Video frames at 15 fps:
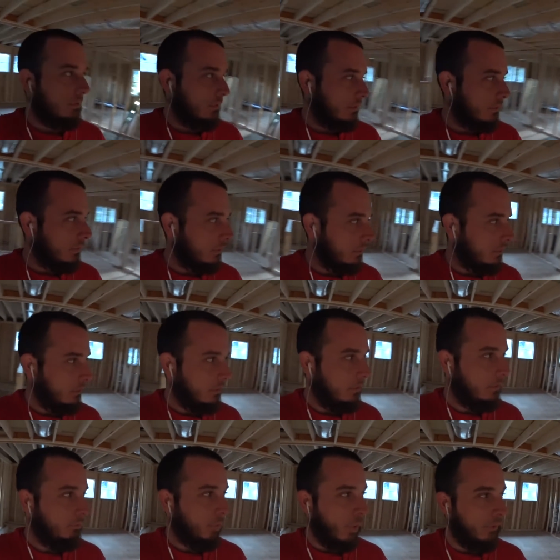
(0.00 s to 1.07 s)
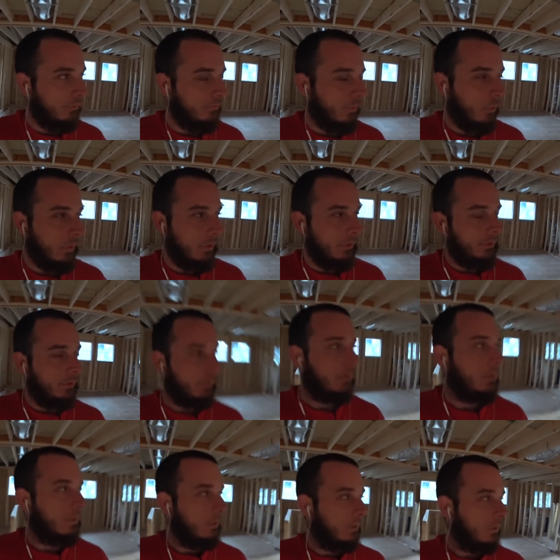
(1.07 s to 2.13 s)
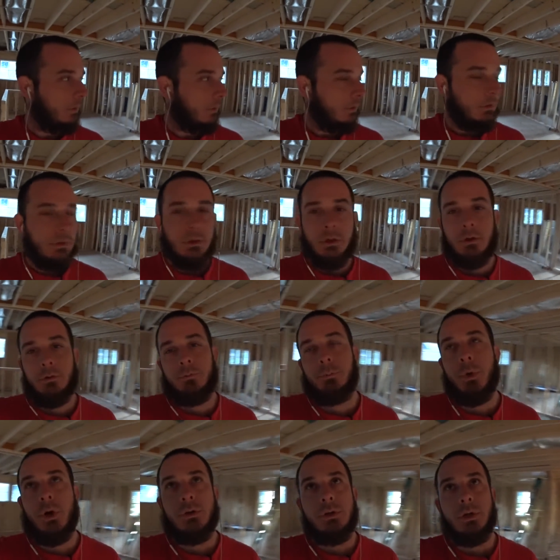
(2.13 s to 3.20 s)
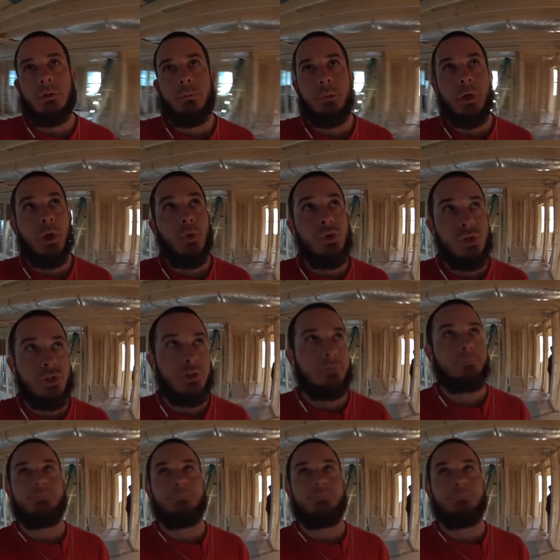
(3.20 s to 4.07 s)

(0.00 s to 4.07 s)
this? Part four of Project Milos.